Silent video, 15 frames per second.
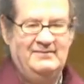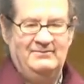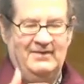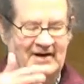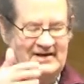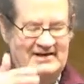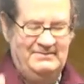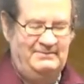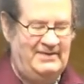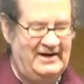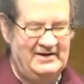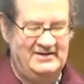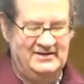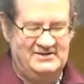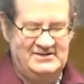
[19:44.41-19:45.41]
might
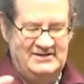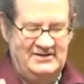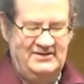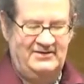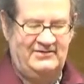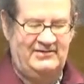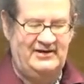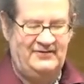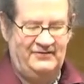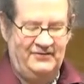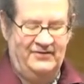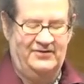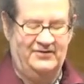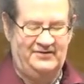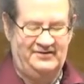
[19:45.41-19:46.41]
depend on 2, 3,
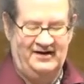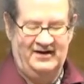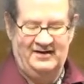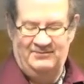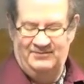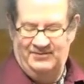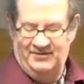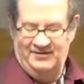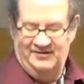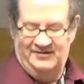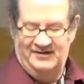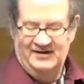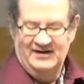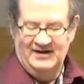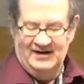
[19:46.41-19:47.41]
4 samples